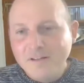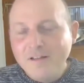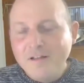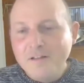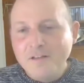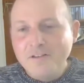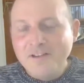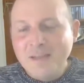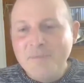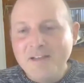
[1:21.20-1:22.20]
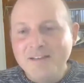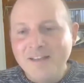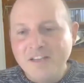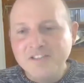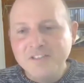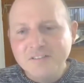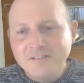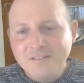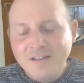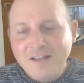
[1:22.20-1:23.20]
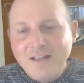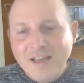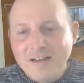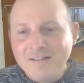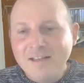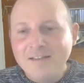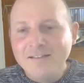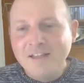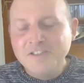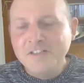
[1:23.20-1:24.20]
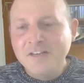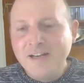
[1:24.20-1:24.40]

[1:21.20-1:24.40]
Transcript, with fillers: So to keep that intention and let that intention